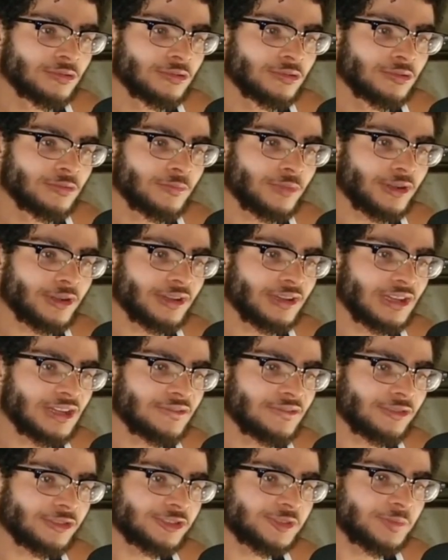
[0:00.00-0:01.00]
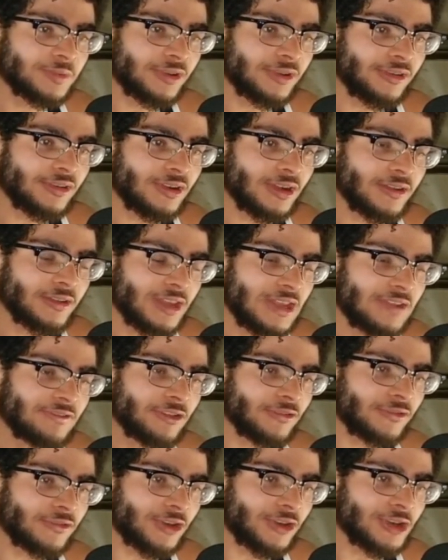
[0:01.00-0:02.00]
But an evil spirit, an
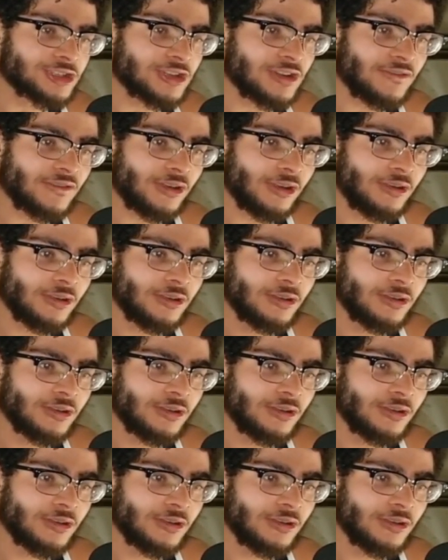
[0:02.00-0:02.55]
evil version of her?